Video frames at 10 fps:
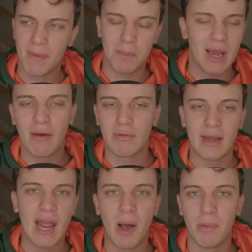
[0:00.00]
Maybe not
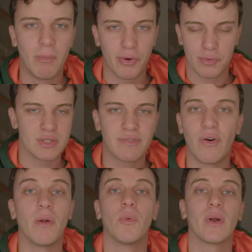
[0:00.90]
right now, but Marner was
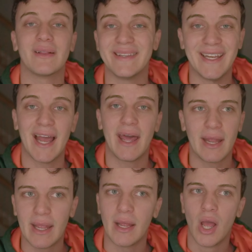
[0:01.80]
far more elite at
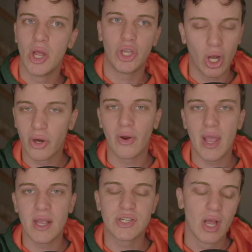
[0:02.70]
a younger
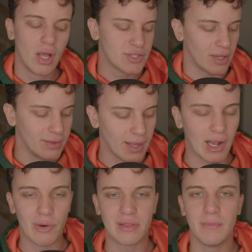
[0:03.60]
age. So I think they
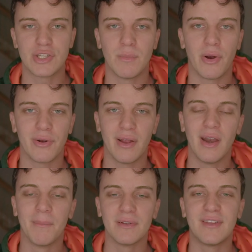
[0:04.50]
go with the Mitch Marner. At
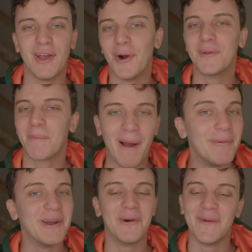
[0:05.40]
number two, you
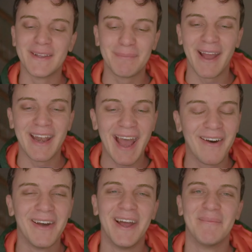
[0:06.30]
probably know who it is by
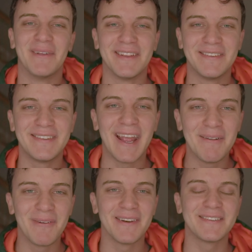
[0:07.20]
now, but the
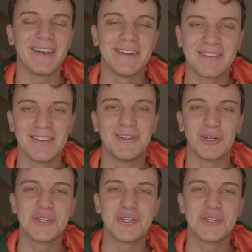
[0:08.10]
Sabres initially took